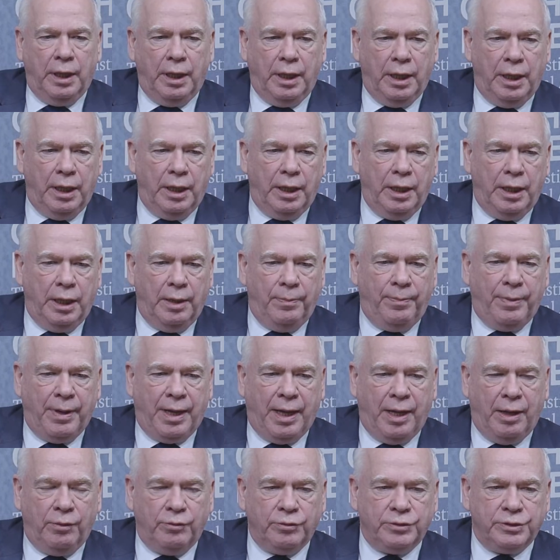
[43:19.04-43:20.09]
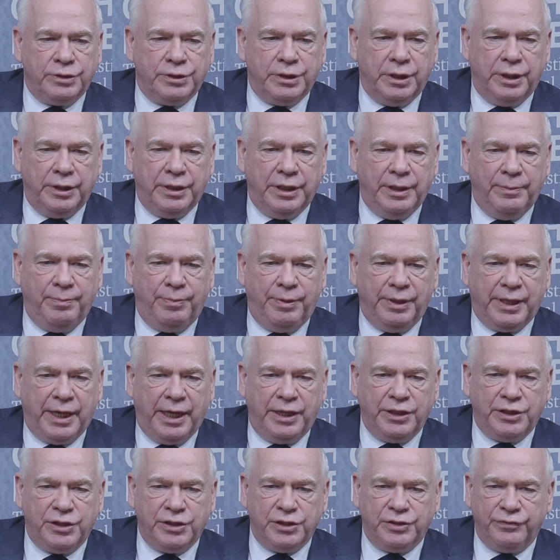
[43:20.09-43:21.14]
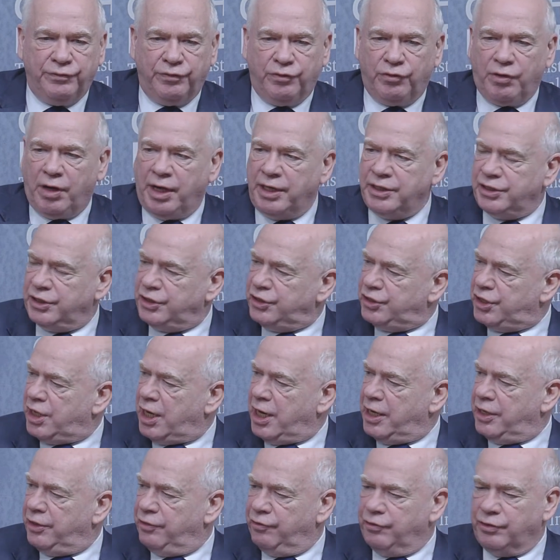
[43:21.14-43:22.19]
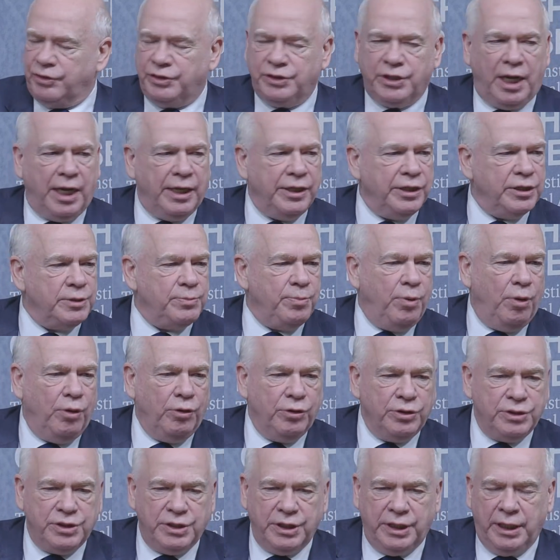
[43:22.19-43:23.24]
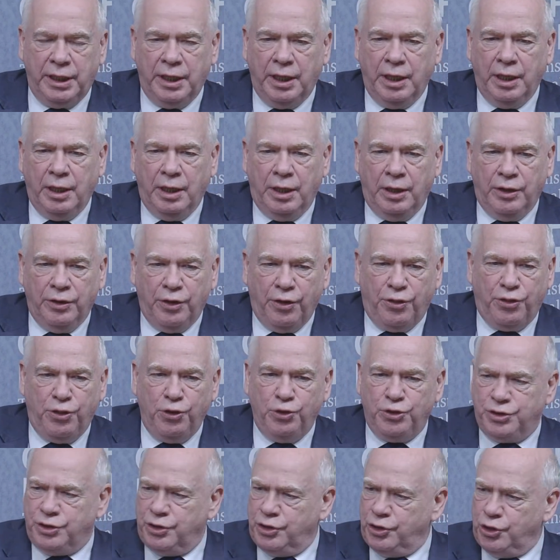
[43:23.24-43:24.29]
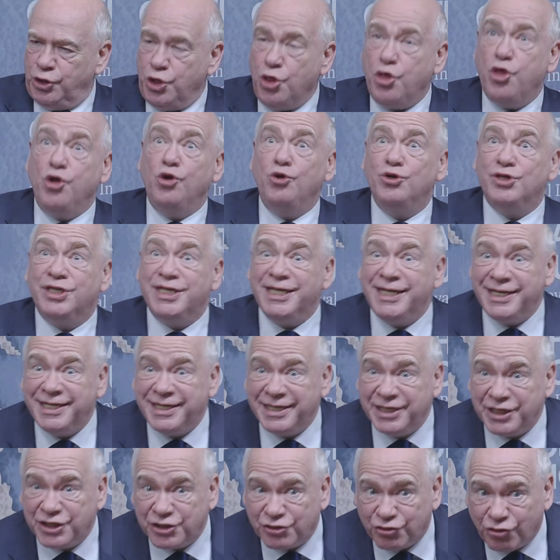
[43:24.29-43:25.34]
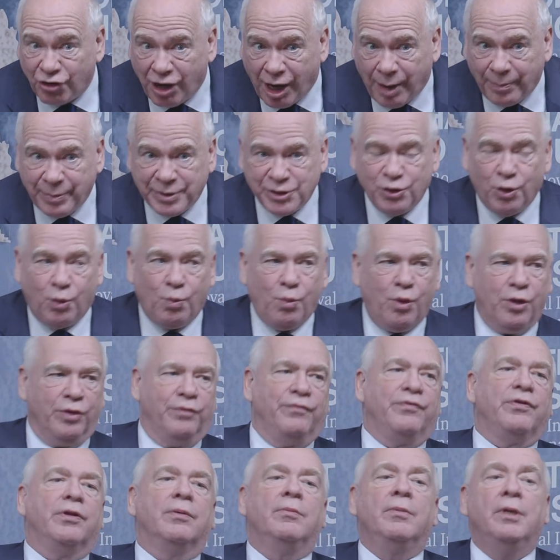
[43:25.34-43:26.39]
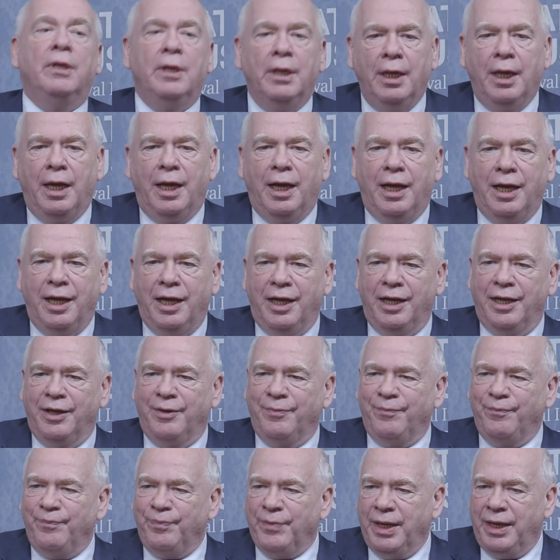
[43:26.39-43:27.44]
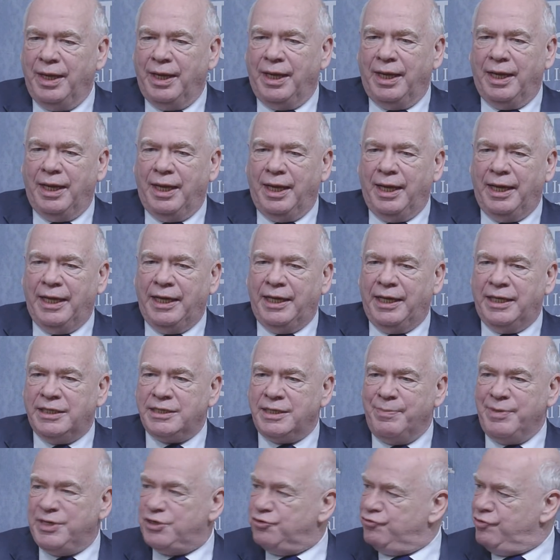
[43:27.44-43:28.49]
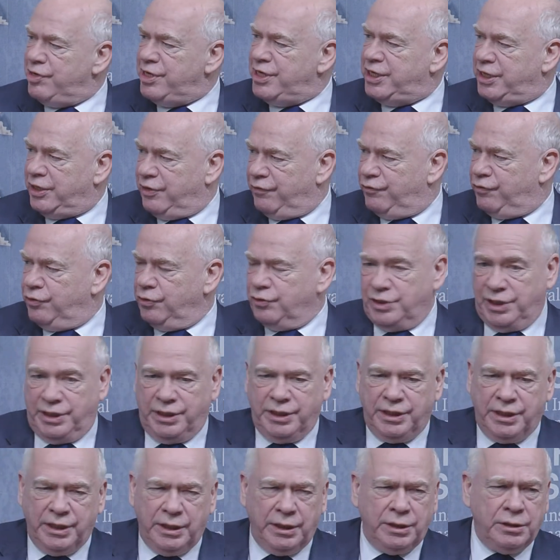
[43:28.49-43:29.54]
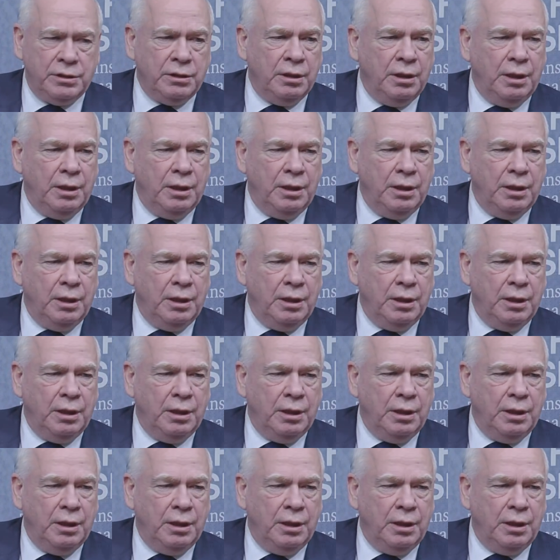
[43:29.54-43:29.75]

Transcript: uh, about the implications of a rise in China and China's policy. The, the Thucydides trap is not one of them. Um, it's a misreading of Thucydides,